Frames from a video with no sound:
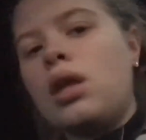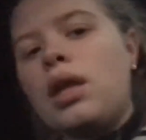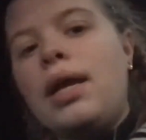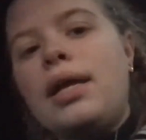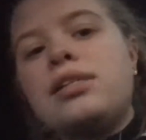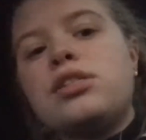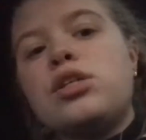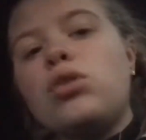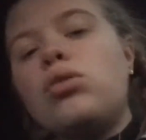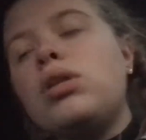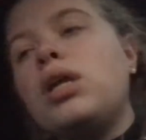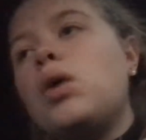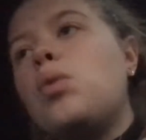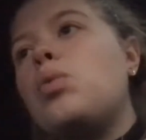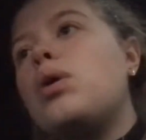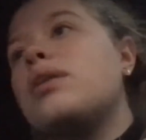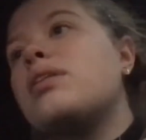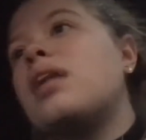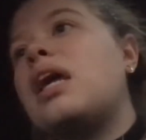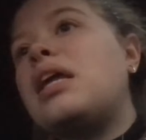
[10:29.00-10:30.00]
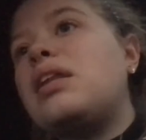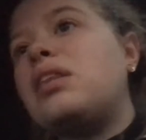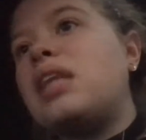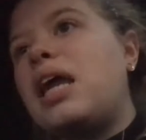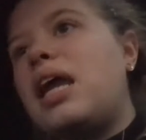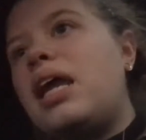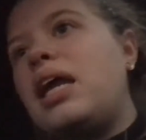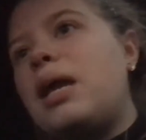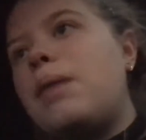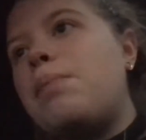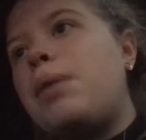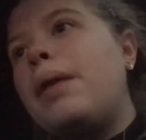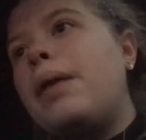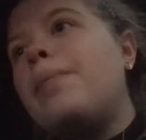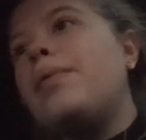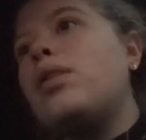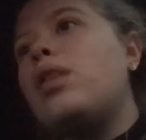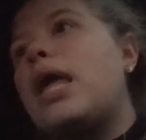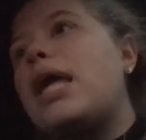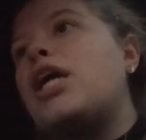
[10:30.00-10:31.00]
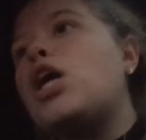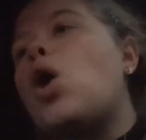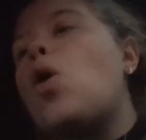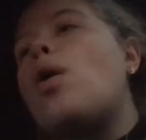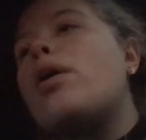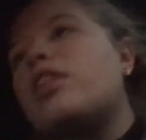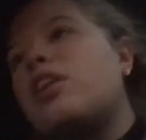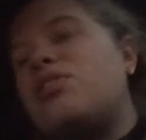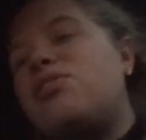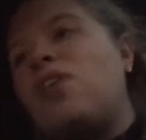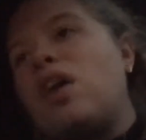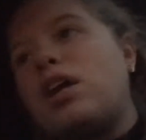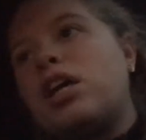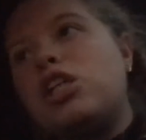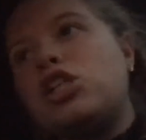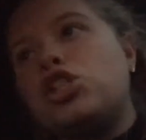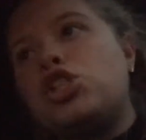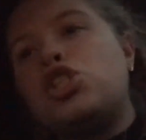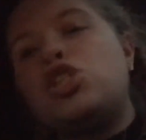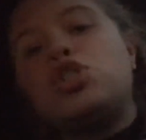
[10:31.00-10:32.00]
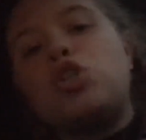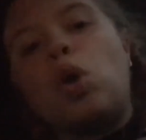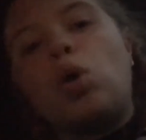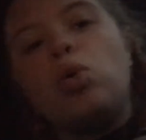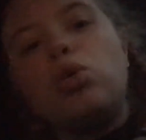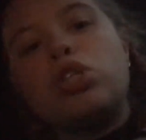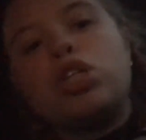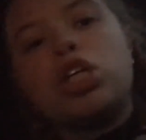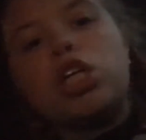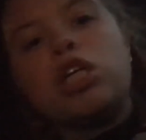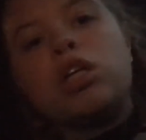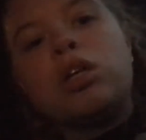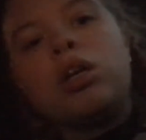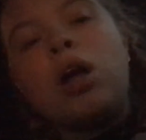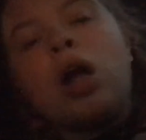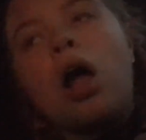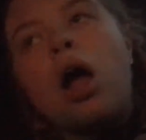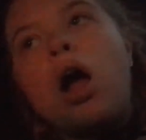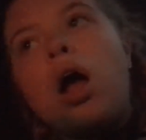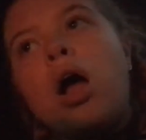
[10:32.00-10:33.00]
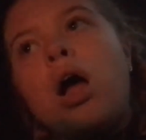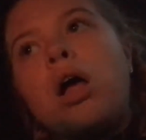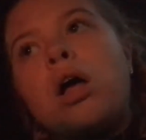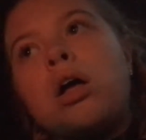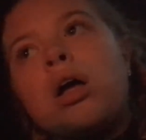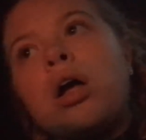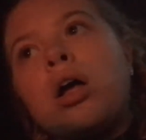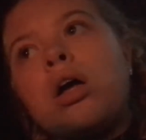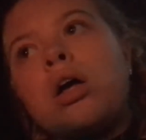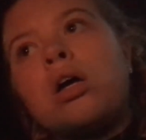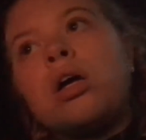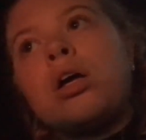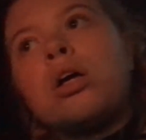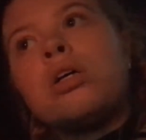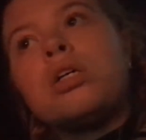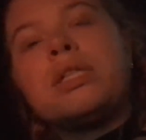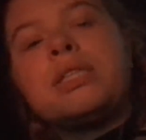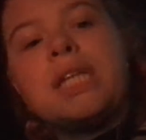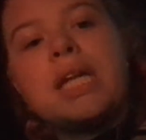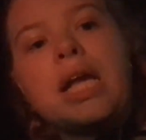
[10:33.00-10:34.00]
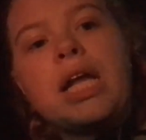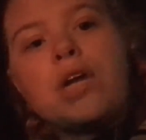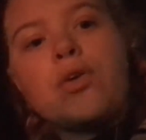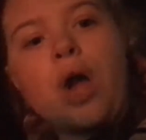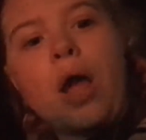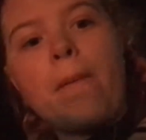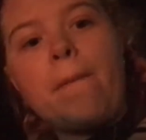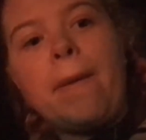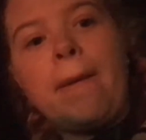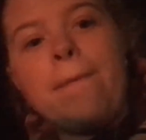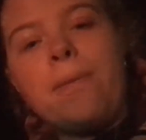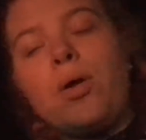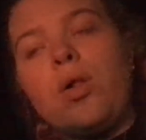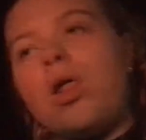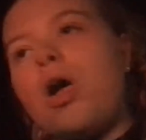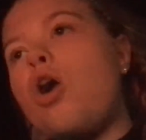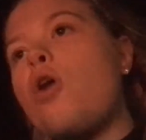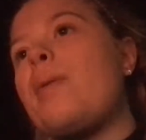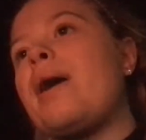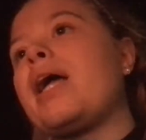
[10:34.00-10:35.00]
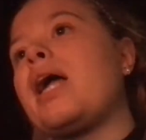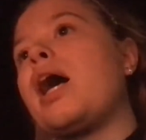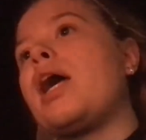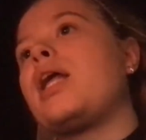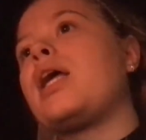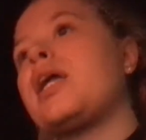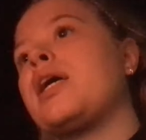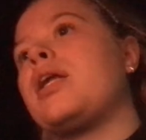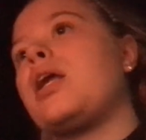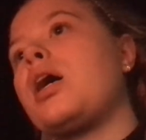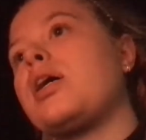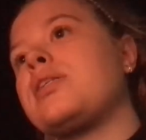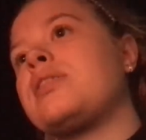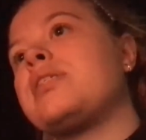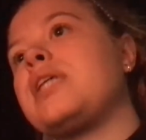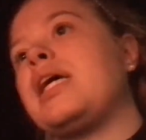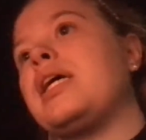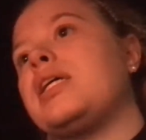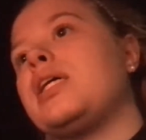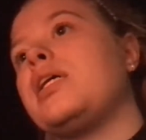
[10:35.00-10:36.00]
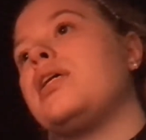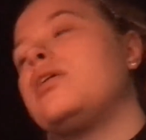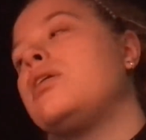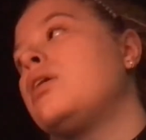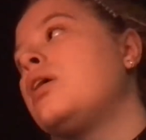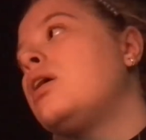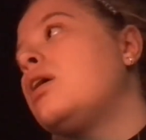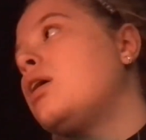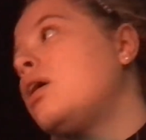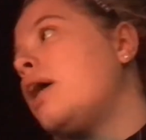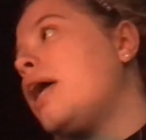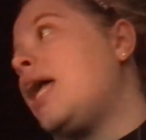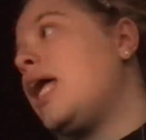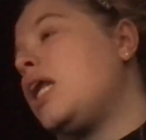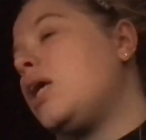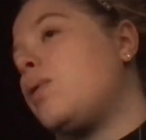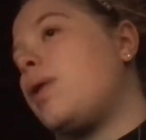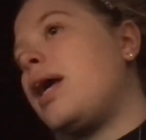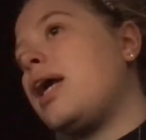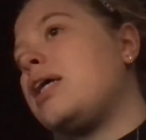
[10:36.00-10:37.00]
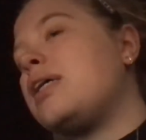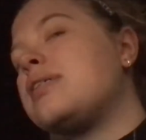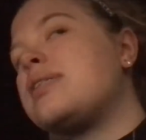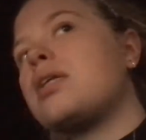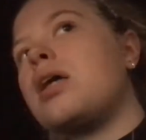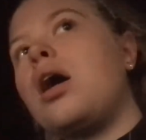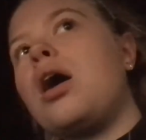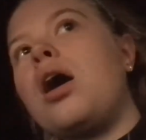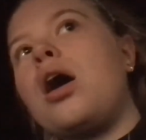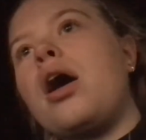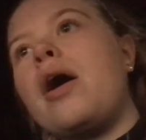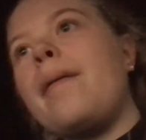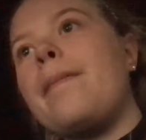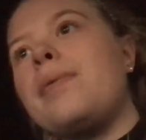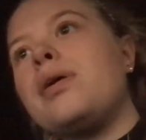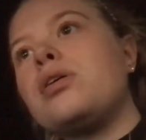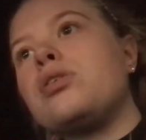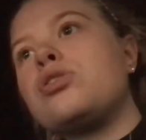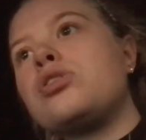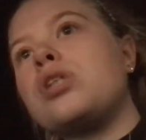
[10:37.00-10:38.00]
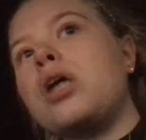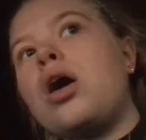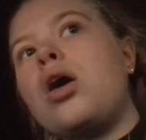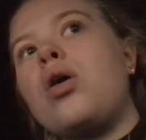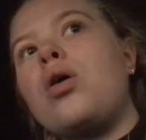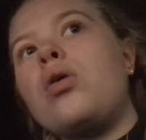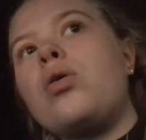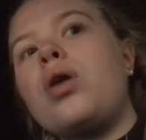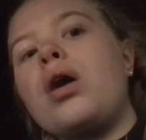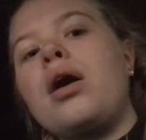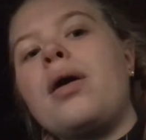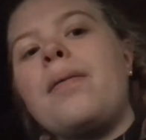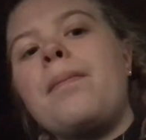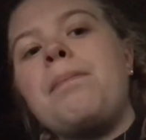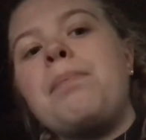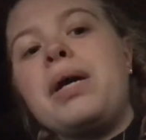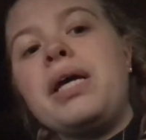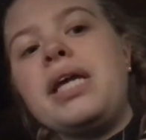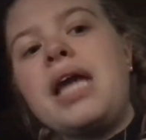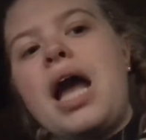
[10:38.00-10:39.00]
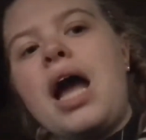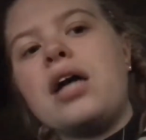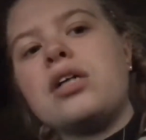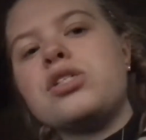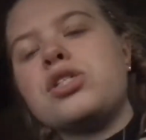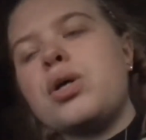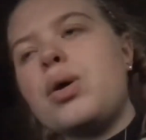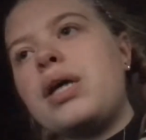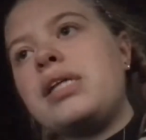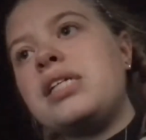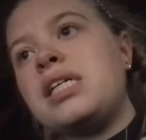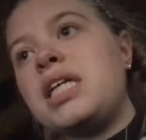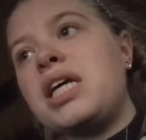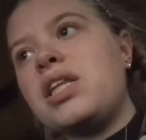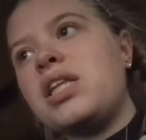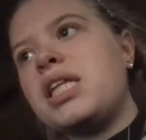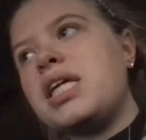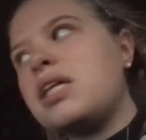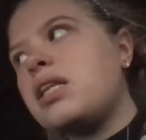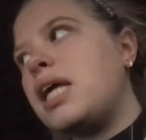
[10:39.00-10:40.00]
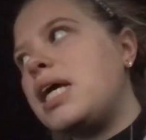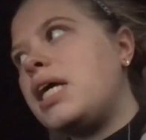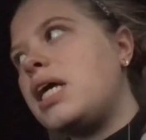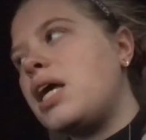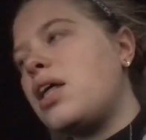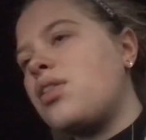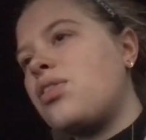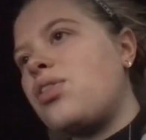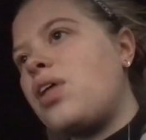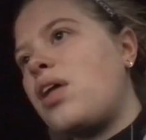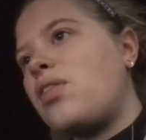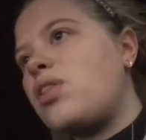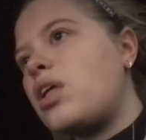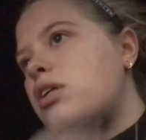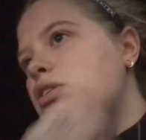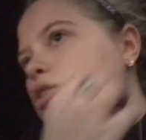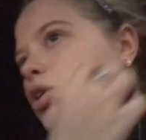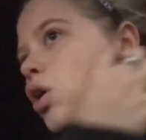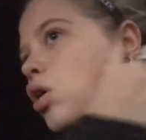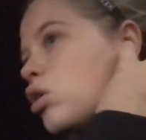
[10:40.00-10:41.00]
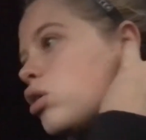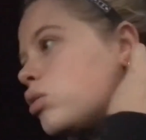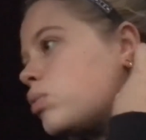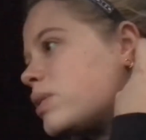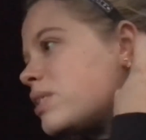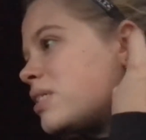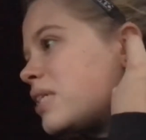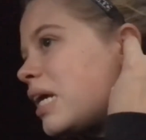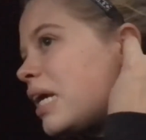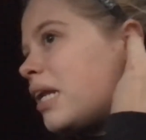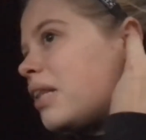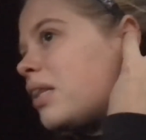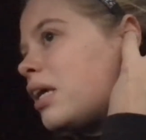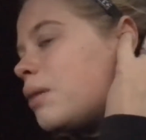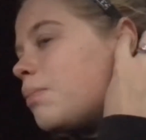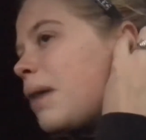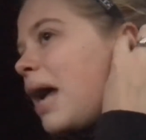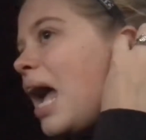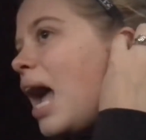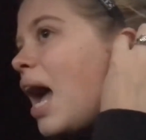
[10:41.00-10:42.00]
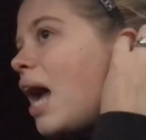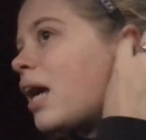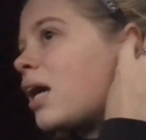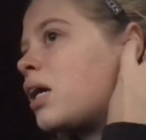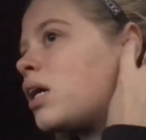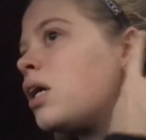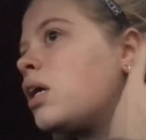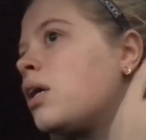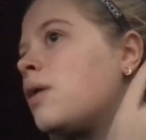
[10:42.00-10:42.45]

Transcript: it's only one lane thing and people, like, go on the fucking shoulder to get around people. Oh my god, I cannot stand it. Anyways, so I didn't think, like, that this girl would say anything back.